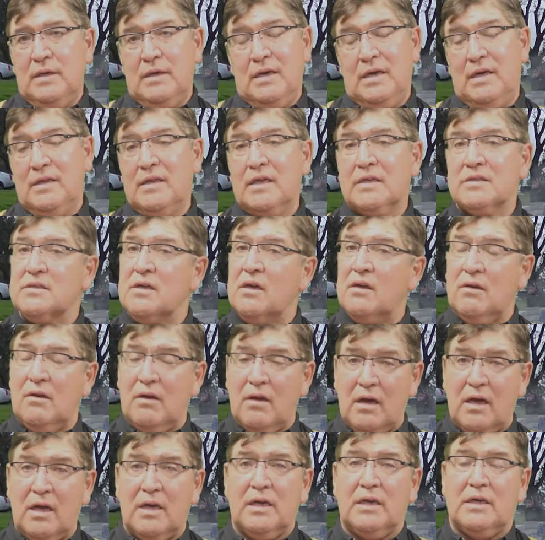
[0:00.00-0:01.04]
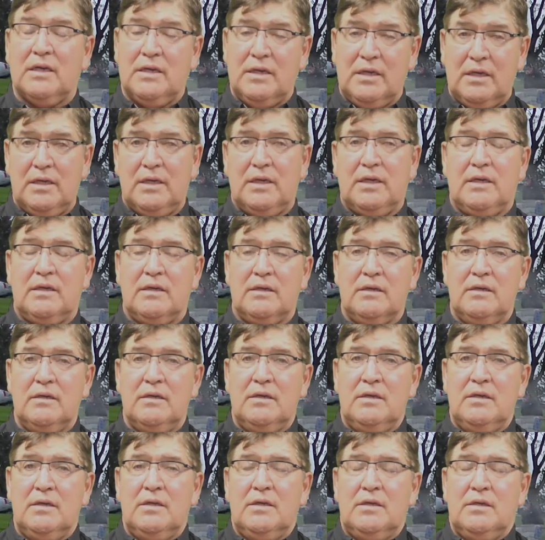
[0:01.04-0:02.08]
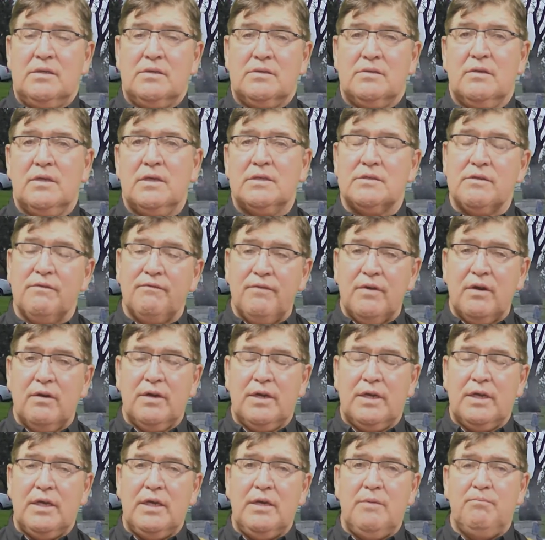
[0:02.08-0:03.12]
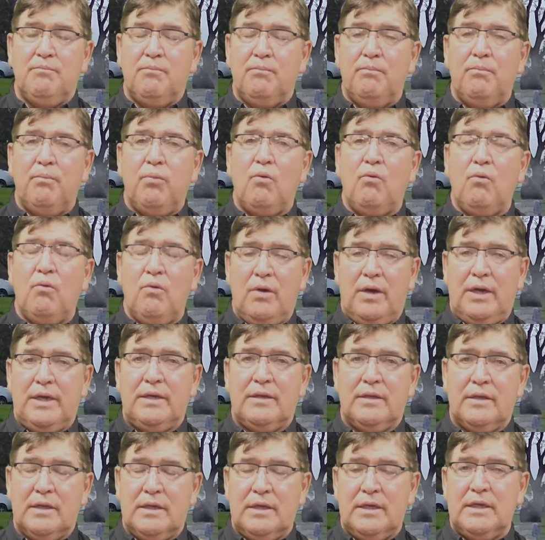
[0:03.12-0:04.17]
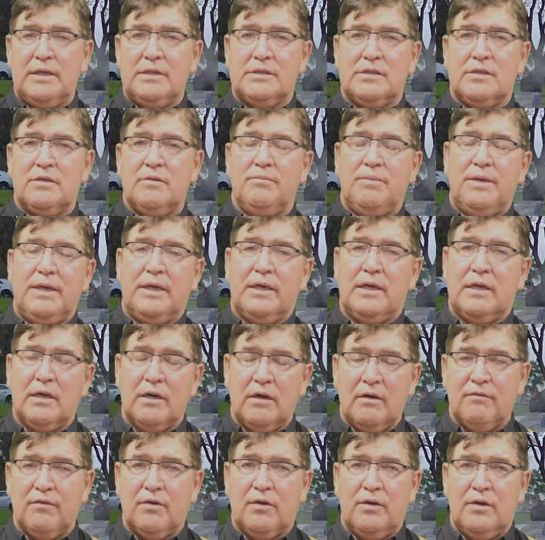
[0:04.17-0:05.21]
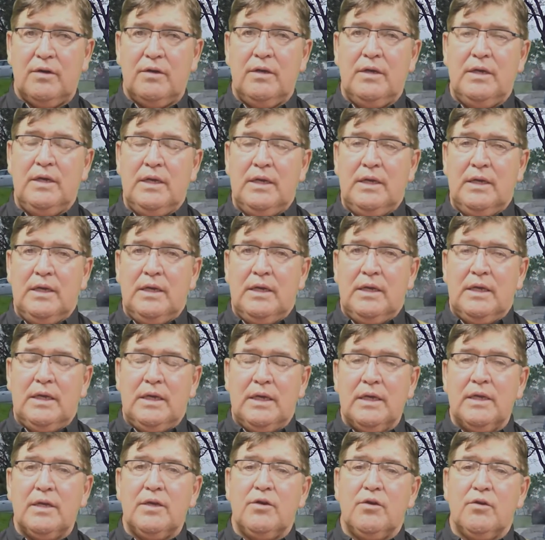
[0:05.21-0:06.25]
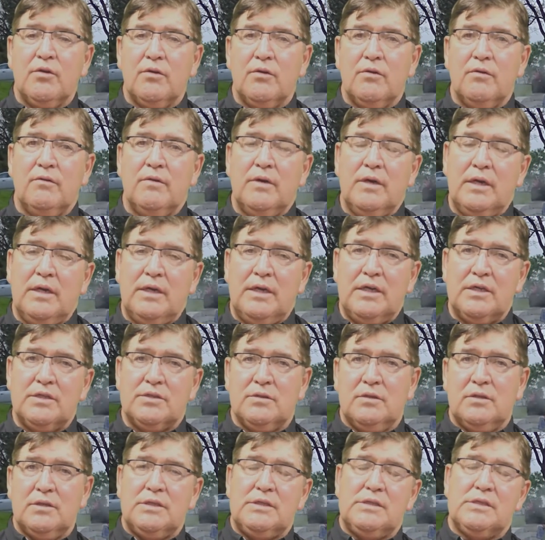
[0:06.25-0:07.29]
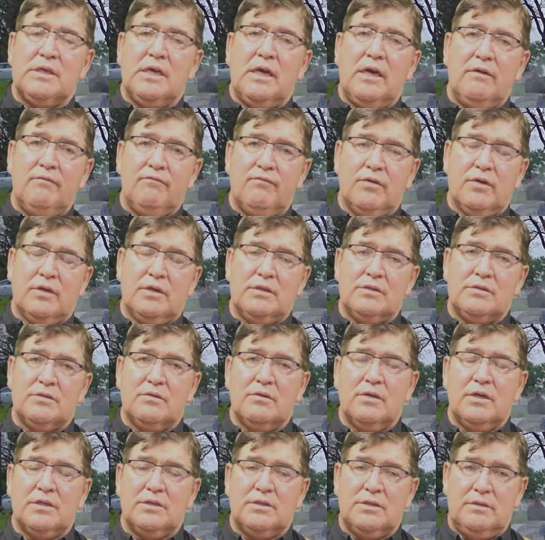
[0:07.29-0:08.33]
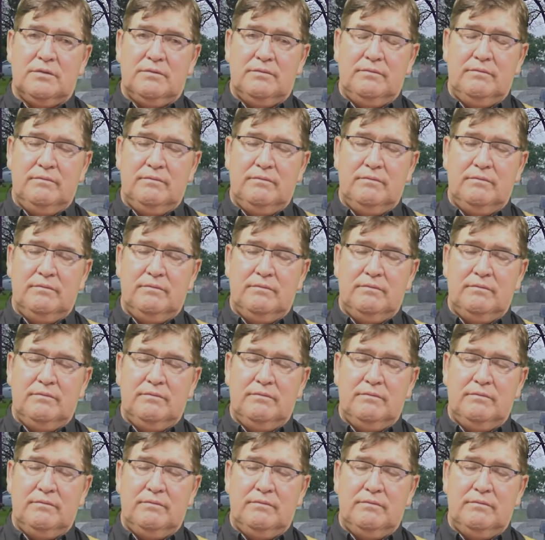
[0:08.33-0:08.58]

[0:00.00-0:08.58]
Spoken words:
And that's a lot of cutting. So that's a very key point that needs to be covered in your initial design for construction.